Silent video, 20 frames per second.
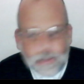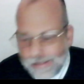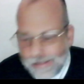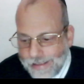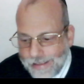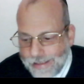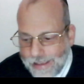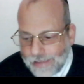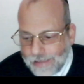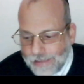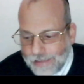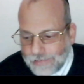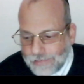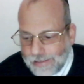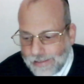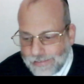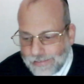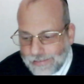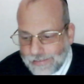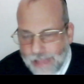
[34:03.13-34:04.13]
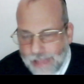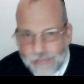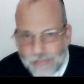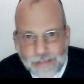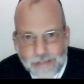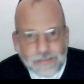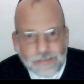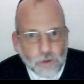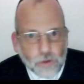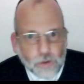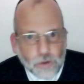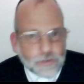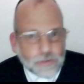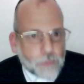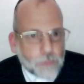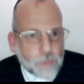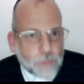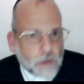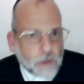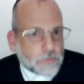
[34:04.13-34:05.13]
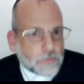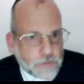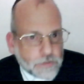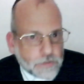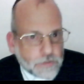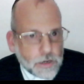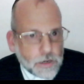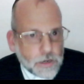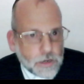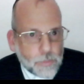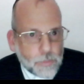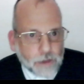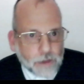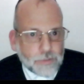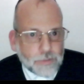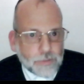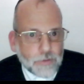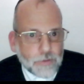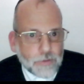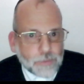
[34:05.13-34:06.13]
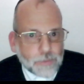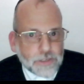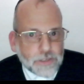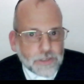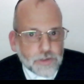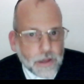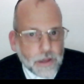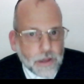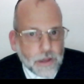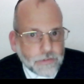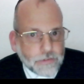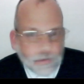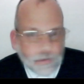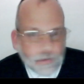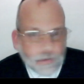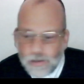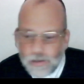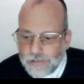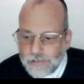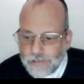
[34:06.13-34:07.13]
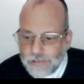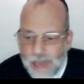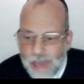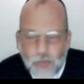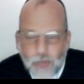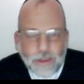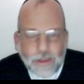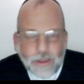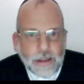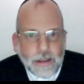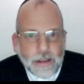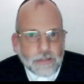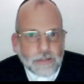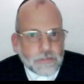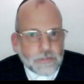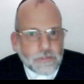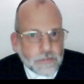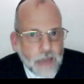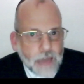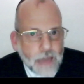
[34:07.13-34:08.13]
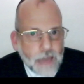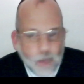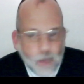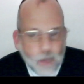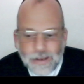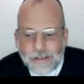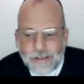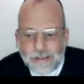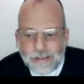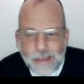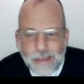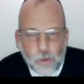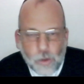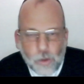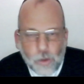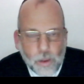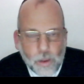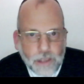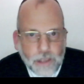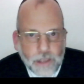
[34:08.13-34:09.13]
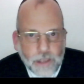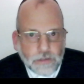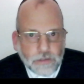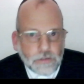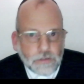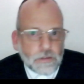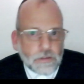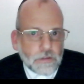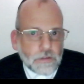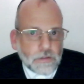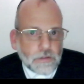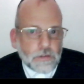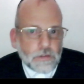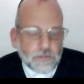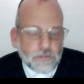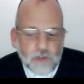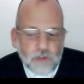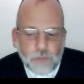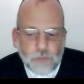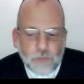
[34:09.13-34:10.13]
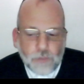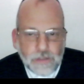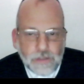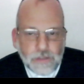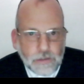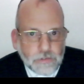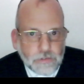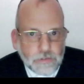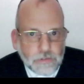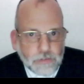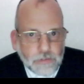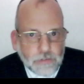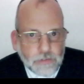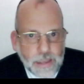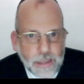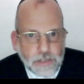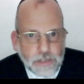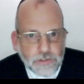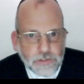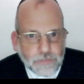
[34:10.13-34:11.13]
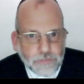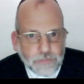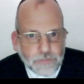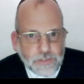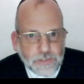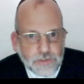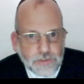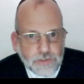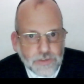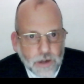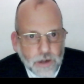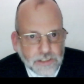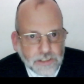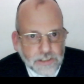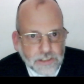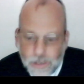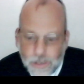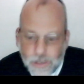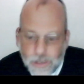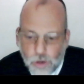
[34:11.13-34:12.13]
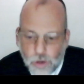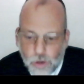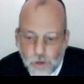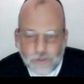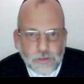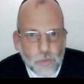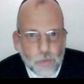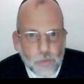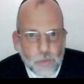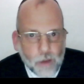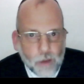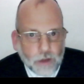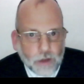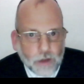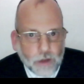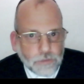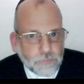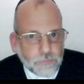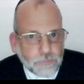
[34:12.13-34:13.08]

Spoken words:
is that soul's about to be ripped to shreds. So how can it get away from these angels of destruction? It goes into a body.